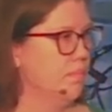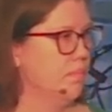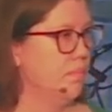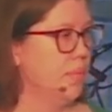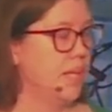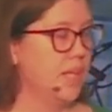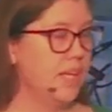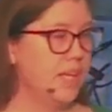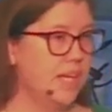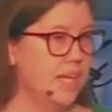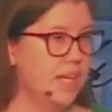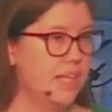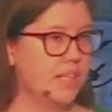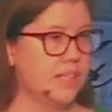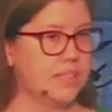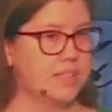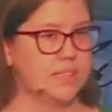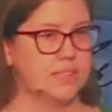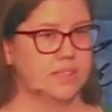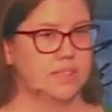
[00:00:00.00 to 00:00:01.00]
But he
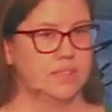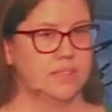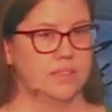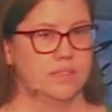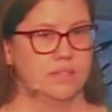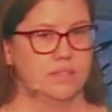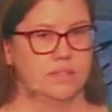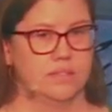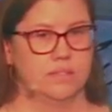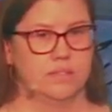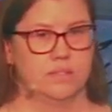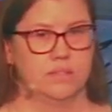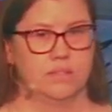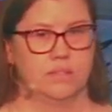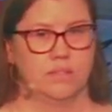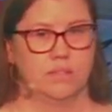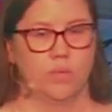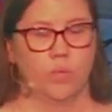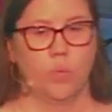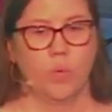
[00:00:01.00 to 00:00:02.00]
is.
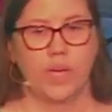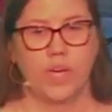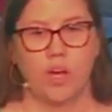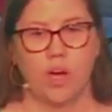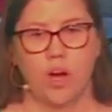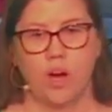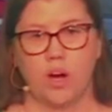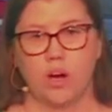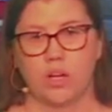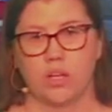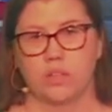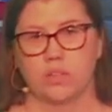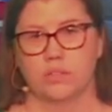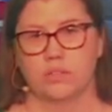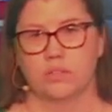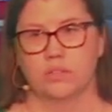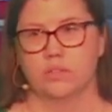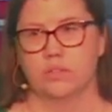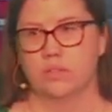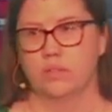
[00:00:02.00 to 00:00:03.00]
We are.
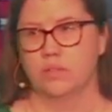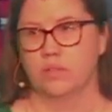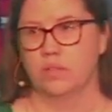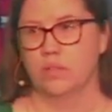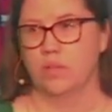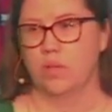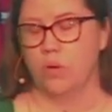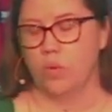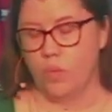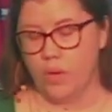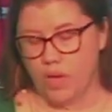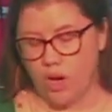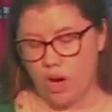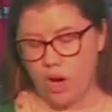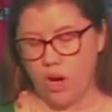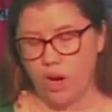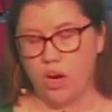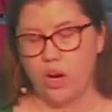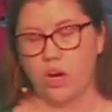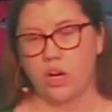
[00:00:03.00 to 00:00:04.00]
We
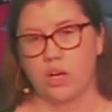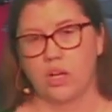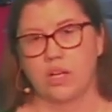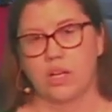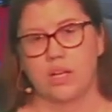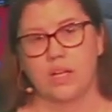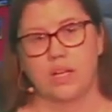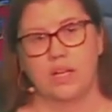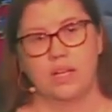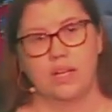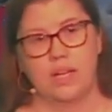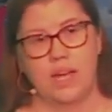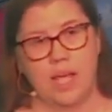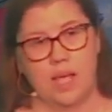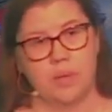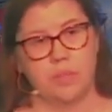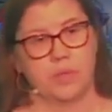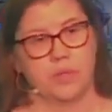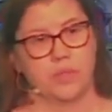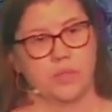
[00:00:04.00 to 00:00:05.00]
are
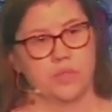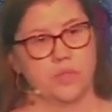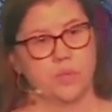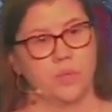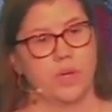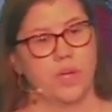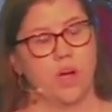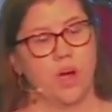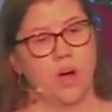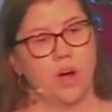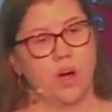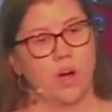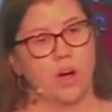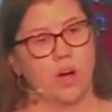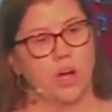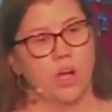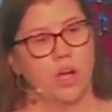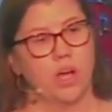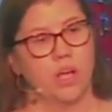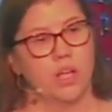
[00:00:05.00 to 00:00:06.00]
neighbors. We
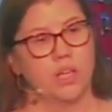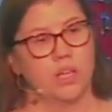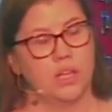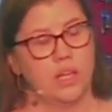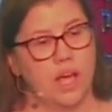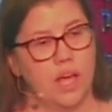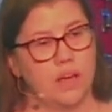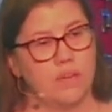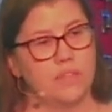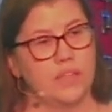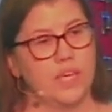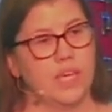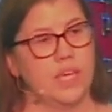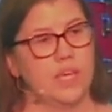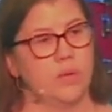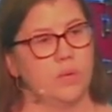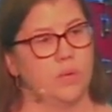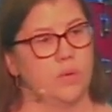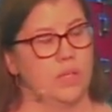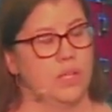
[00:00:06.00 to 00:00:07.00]
are loved
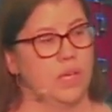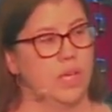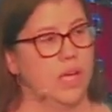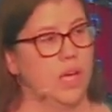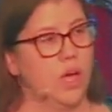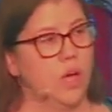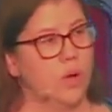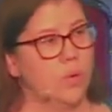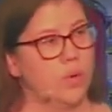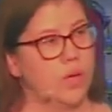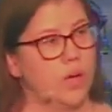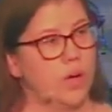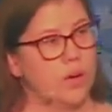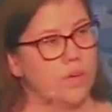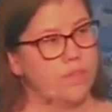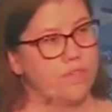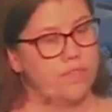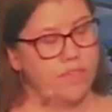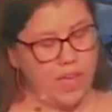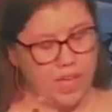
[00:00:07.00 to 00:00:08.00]
equally. We
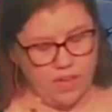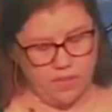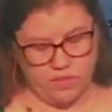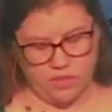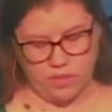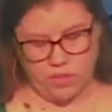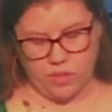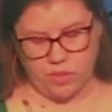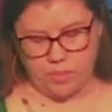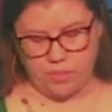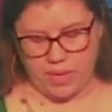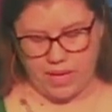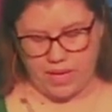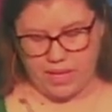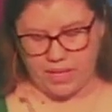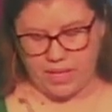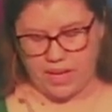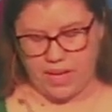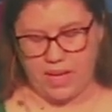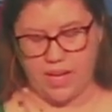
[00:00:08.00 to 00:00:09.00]
are favored
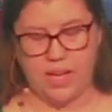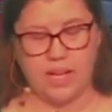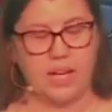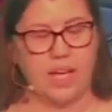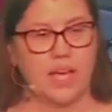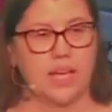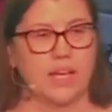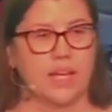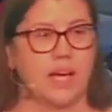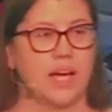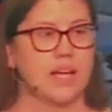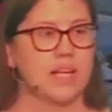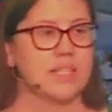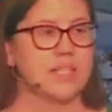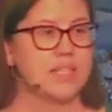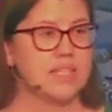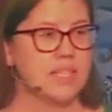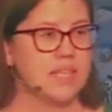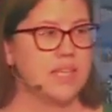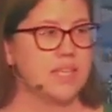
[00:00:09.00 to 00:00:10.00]
by God, and God
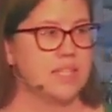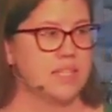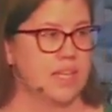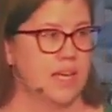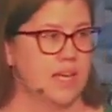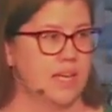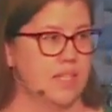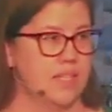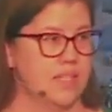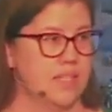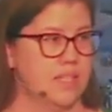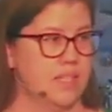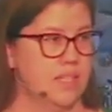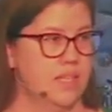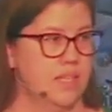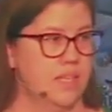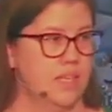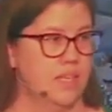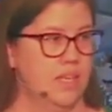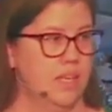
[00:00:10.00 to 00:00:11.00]
sees us.
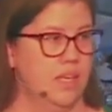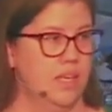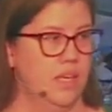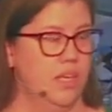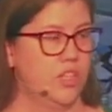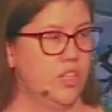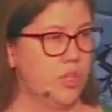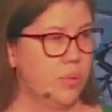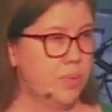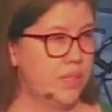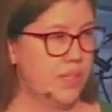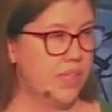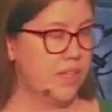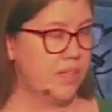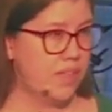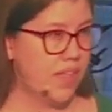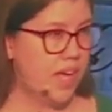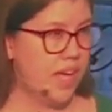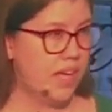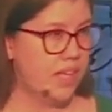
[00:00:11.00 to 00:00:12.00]
Do you
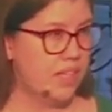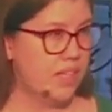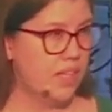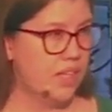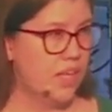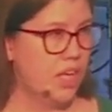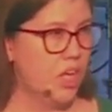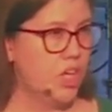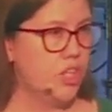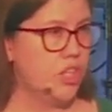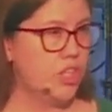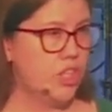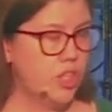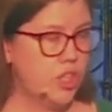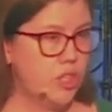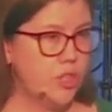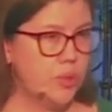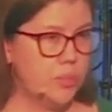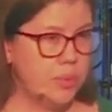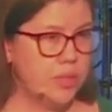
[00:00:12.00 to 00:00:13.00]
believe that? Do
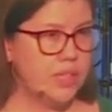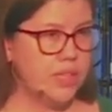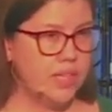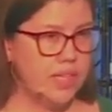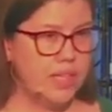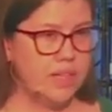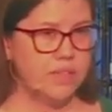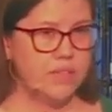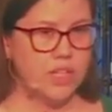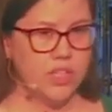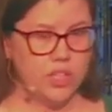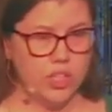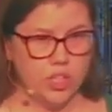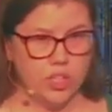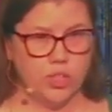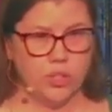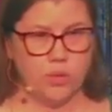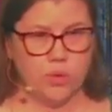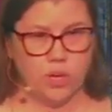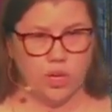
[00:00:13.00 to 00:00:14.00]
you believe that
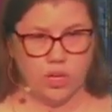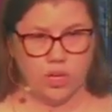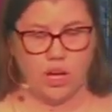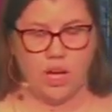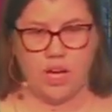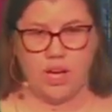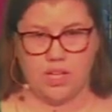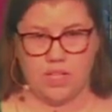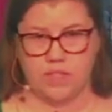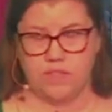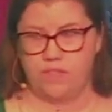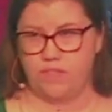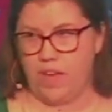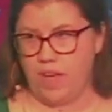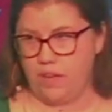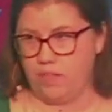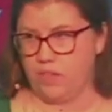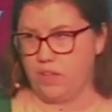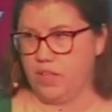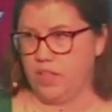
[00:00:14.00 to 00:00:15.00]
you are God's
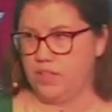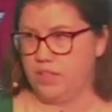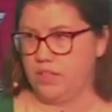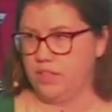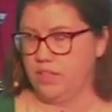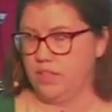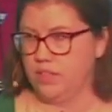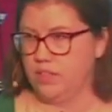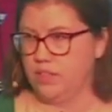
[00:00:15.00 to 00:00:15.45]
favorite?